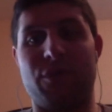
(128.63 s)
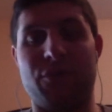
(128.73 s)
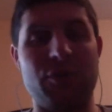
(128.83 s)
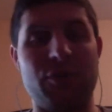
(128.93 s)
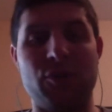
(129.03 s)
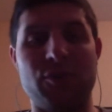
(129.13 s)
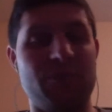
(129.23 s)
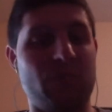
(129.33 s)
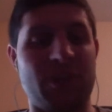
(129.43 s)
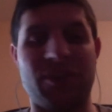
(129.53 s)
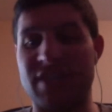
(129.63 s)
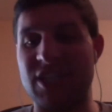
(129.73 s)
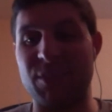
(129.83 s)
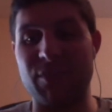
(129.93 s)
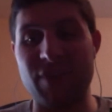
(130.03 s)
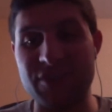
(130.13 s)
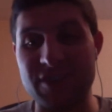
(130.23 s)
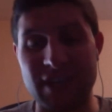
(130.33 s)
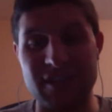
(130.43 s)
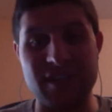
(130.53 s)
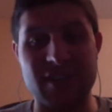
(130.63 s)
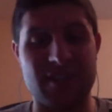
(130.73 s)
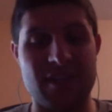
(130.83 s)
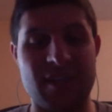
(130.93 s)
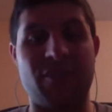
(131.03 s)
through whether it's injury prevention techniques,